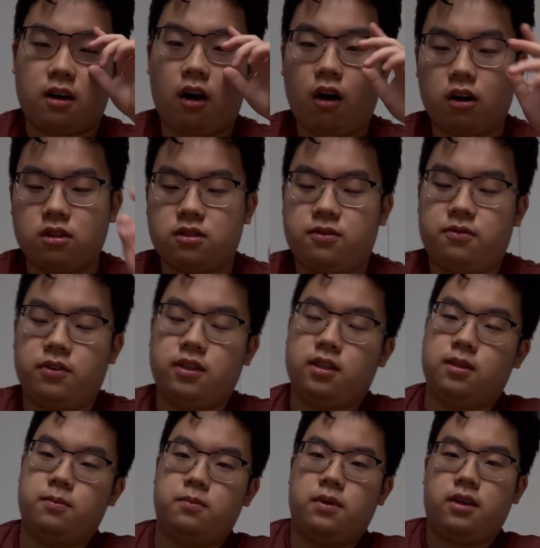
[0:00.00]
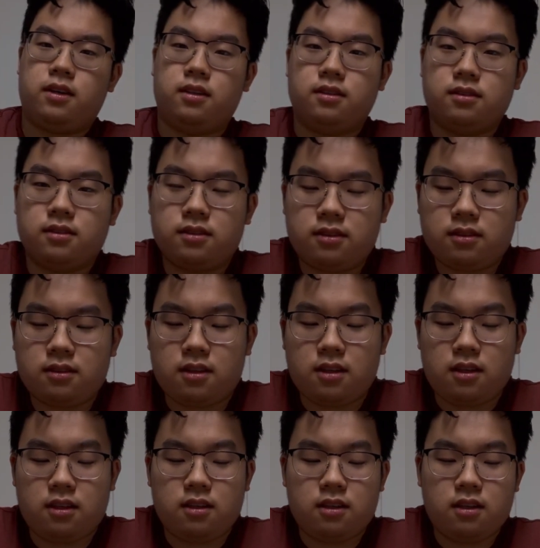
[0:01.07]
Cars film is
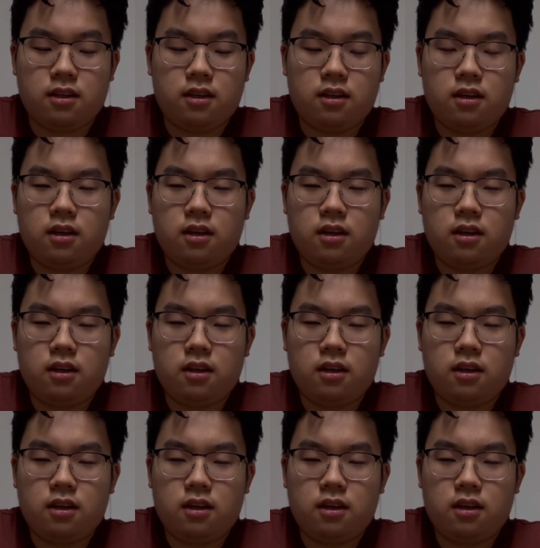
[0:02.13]
the